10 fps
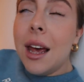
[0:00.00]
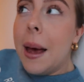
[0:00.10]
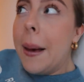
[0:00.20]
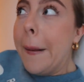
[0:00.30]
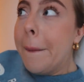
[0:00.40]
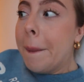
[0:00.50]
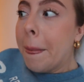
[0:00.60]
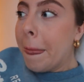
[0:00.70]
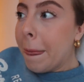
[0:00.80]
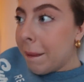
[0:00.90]

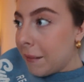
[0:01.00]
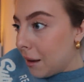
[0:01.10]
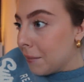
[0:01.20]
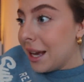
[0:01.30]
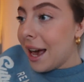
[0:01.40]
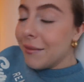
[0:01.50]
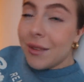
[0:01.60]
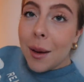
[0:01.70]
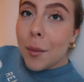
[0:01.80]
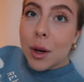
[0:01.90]
Um, but yeah,
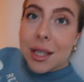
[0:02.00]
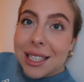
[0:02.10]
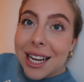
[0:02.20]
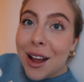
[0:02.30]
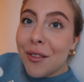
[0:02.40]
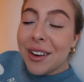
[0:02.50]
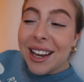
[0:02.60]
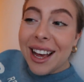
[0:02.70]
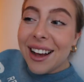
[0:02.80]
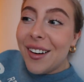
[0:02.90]
I'm honestly loving
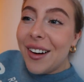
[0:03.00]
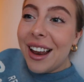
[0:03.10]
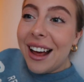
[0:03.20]
it, I can't